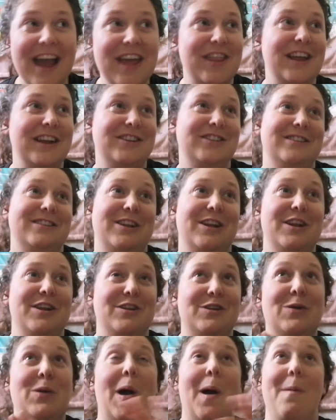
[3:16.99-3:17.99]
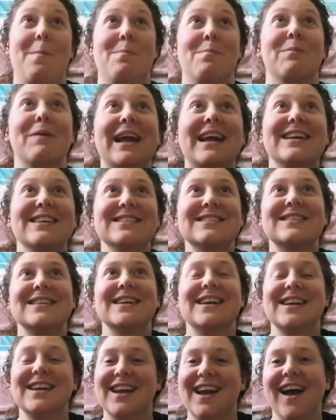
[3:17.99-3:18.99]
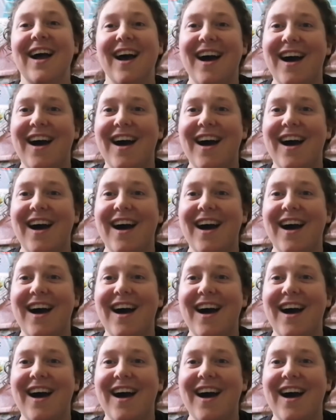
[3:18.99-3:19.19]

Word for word: I think she's going to do amazing.